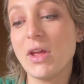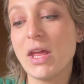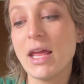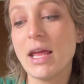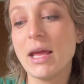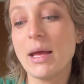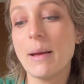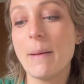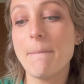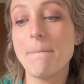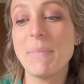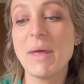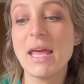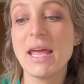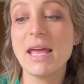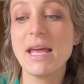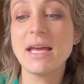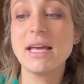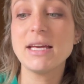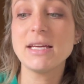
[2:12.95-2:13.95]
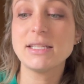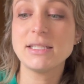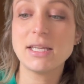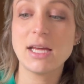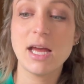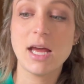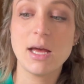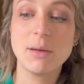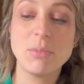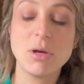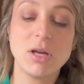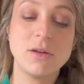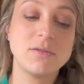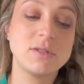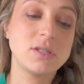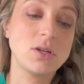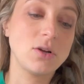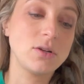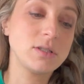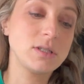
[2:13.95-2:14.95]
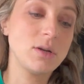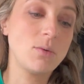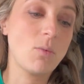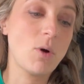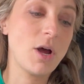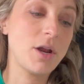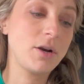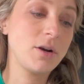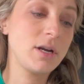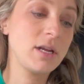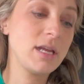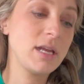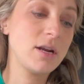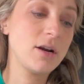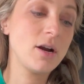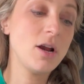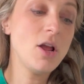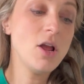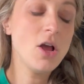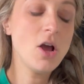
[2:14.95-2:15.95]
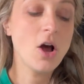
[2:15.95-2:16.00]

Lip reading: a big tub of salted water here.